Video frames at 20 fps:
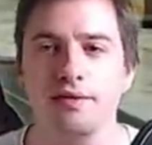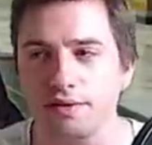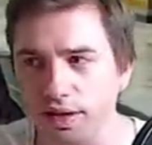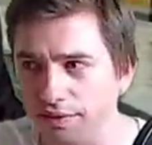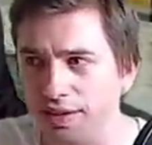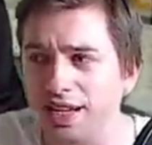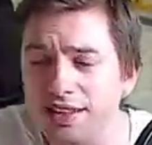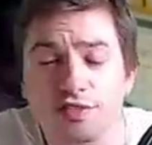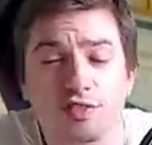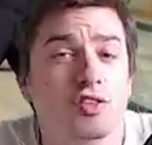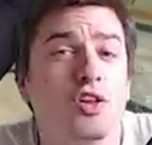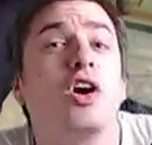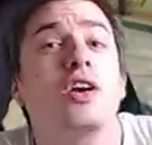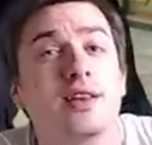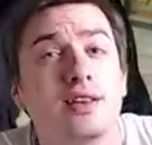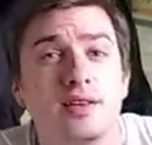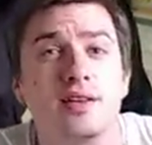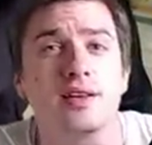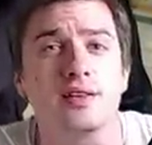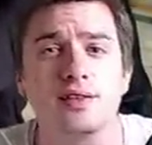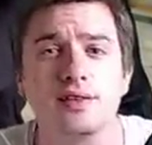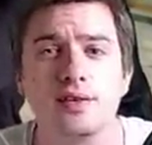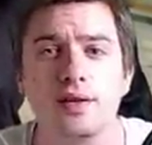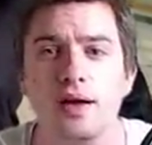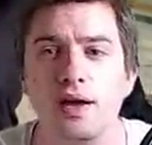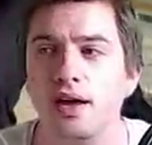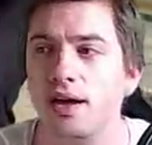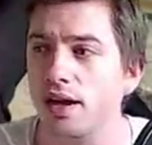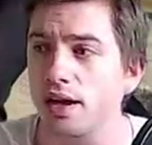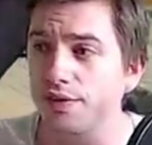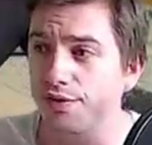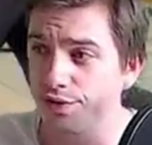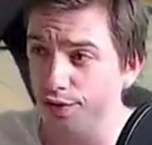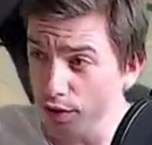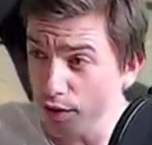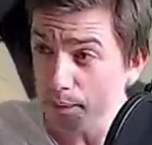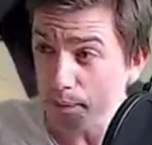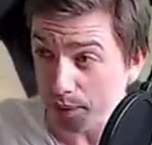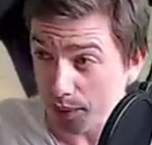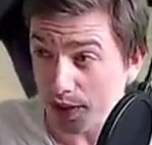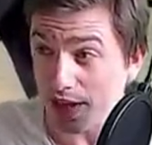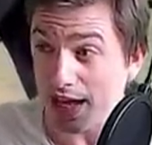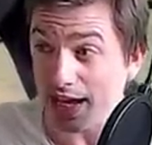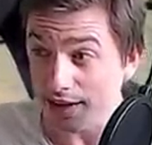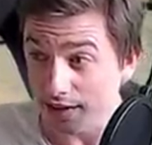And th that's Noctis. If you play